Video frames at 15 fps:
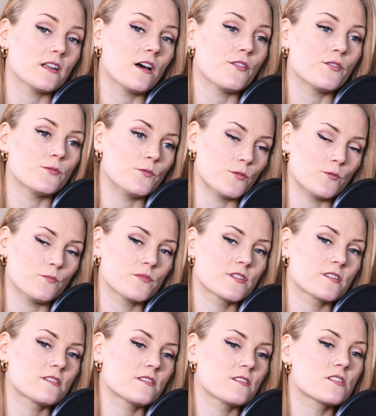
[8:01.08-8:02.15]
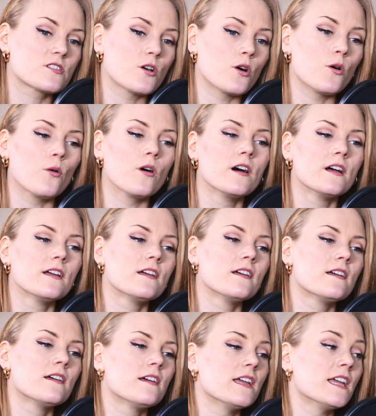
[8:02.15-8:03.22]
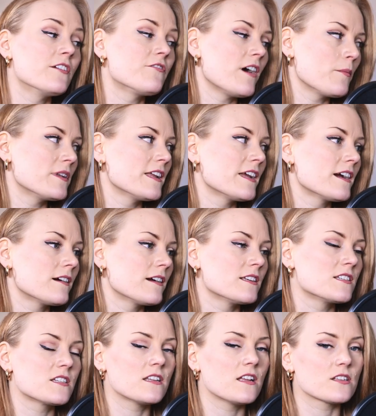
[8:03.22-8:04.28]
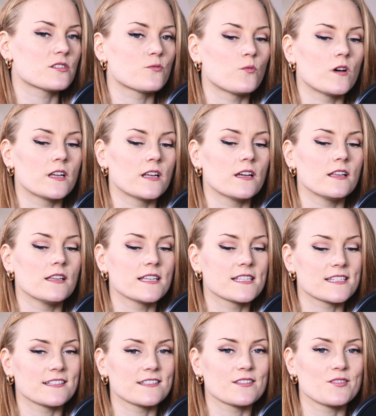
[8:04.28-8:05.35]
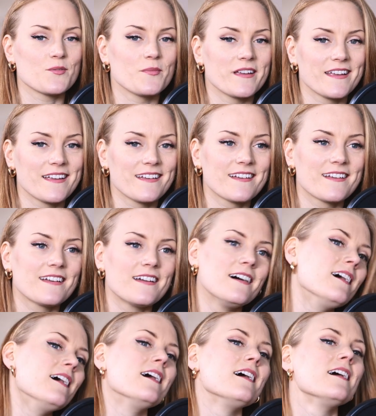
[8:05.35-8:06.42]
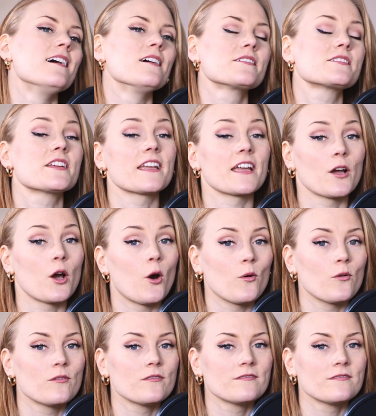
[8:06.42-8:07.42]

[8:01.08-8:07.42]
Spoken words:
in other rooms. So if I'm in here and she doesn't want to listen to me, she can go